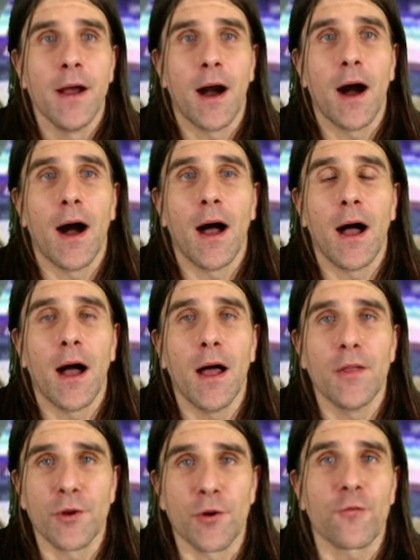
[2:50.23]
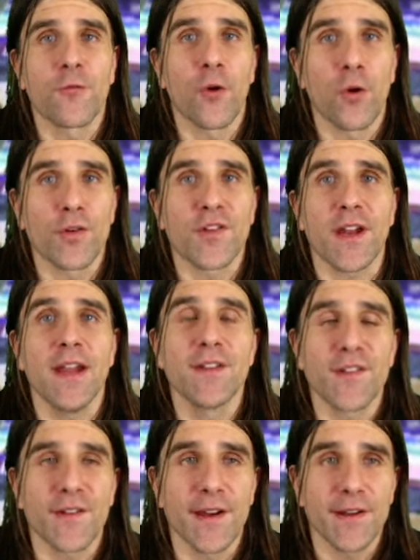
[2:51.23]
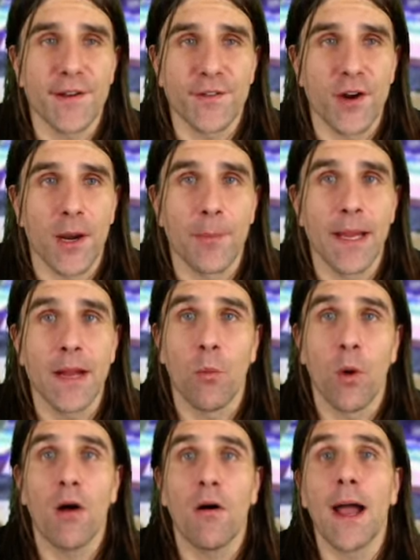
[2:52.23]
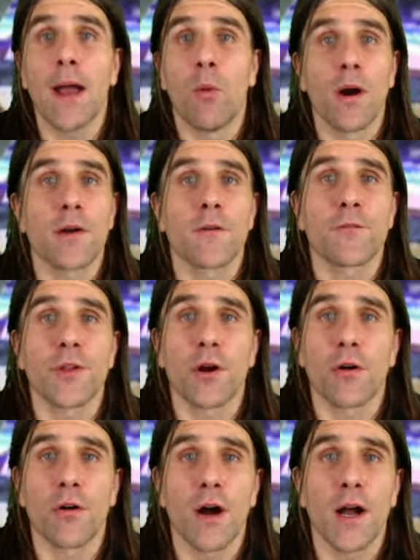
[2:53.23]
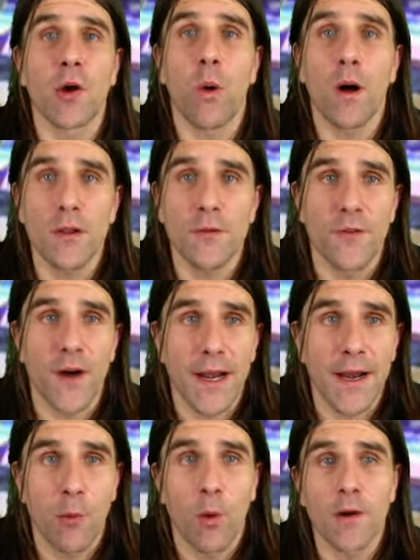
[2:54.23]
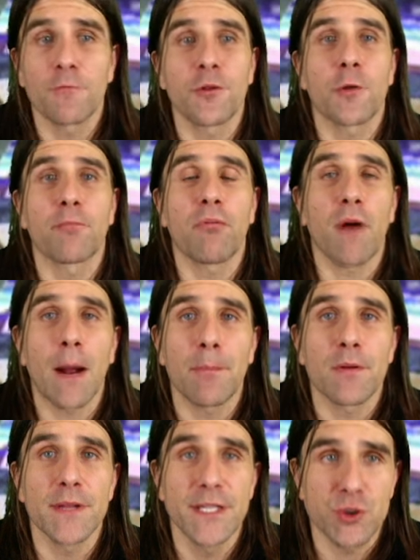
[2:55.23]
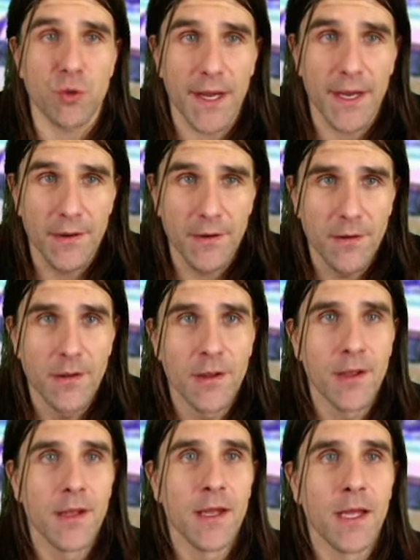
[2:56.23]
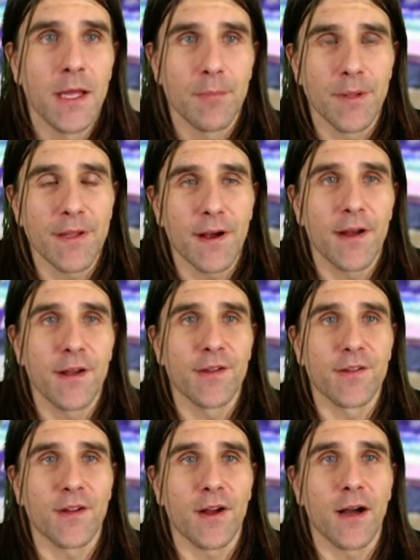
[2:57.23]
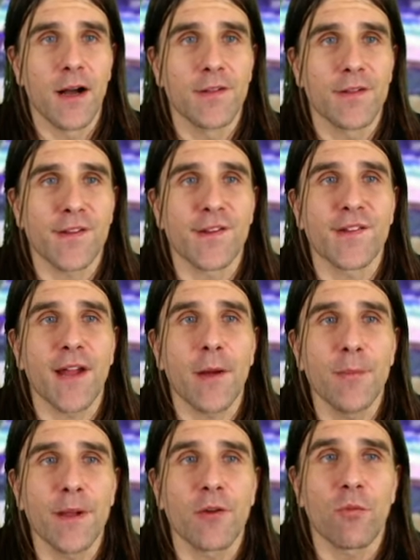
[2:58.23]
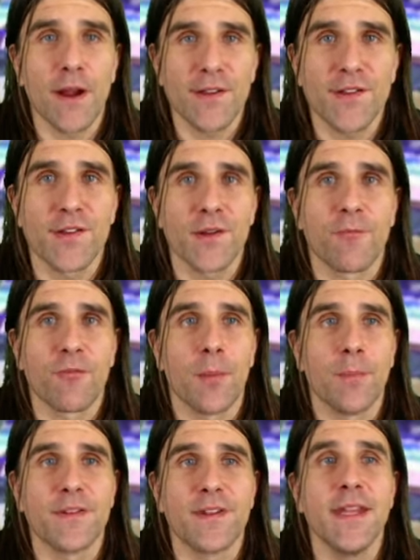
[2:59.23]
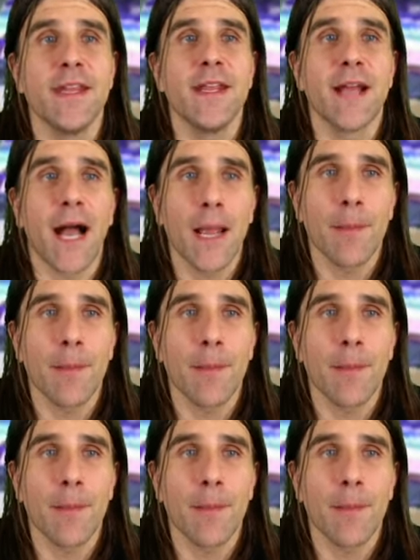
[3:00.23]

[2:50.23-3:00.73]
uh, their first instinct is going to be, well, I wonder if they're uh, qualified. I wonder if they're properly trained because uh, systemic racism from DEI